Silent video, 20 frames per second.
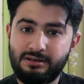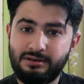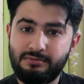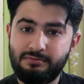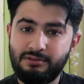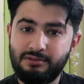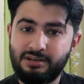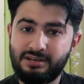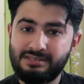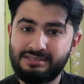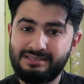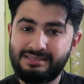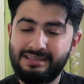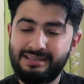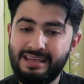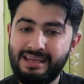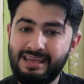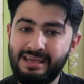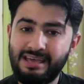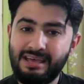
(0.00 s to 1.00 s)
because
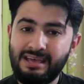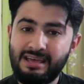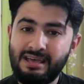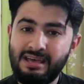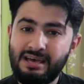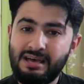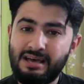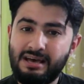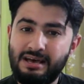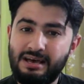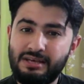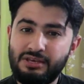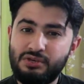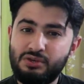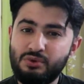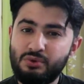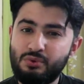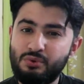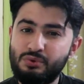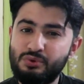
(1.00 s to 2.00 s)
they
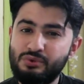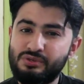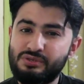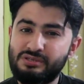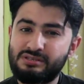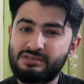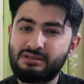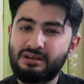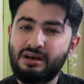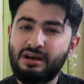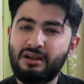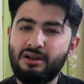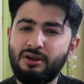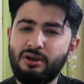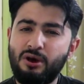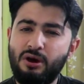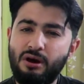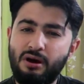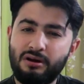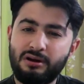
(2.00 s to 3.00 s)
use a
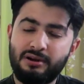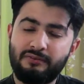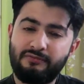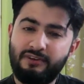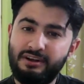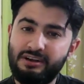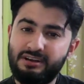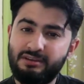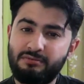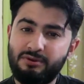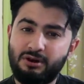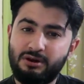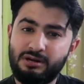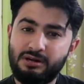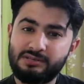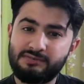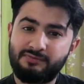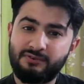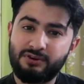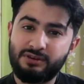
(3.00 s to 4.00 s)
lot of
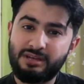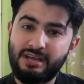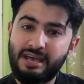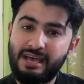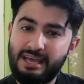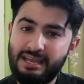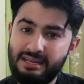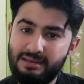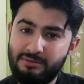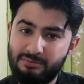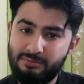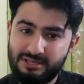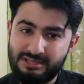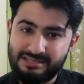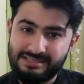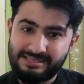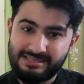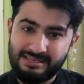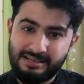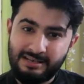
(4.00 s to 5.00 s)
antibiotics for the
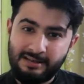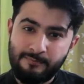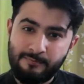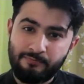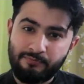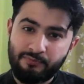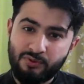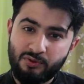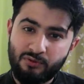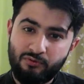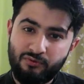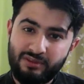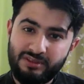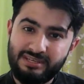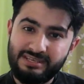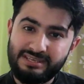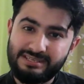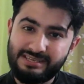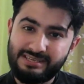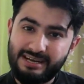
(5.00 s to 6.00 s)
animals when
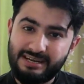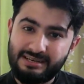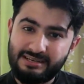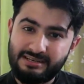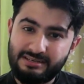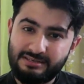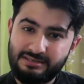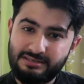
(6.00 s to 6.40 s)
these get